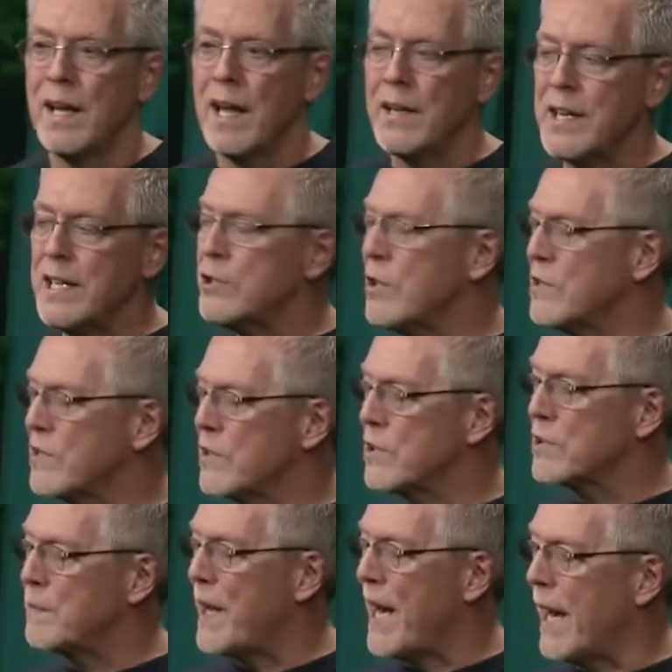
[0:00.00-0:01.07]
And then he turns and
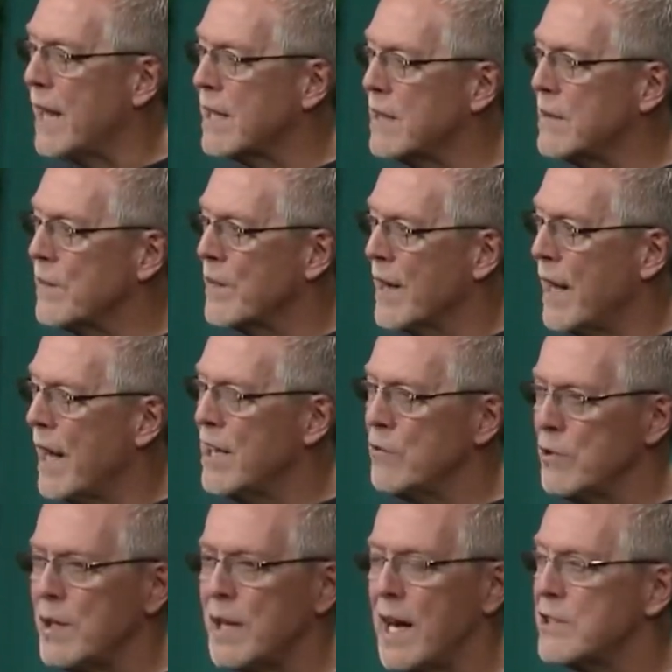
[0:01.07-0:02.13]
looks back, and he
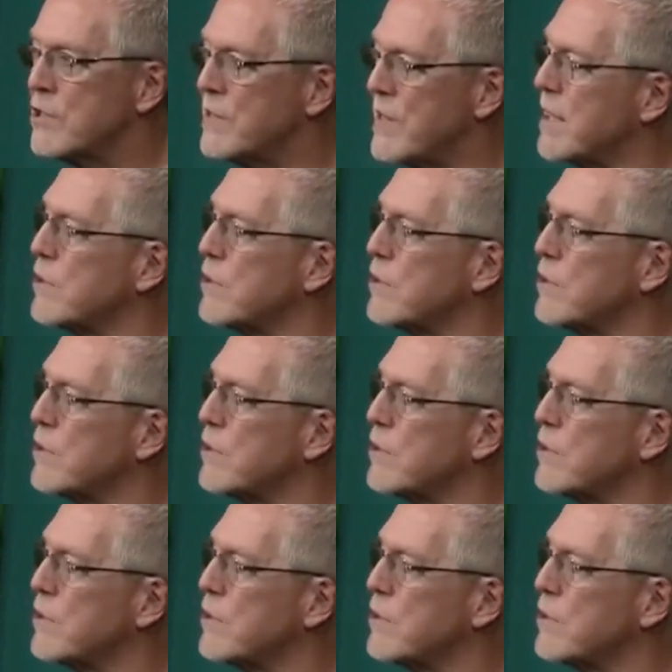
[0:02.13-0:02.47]
realizes that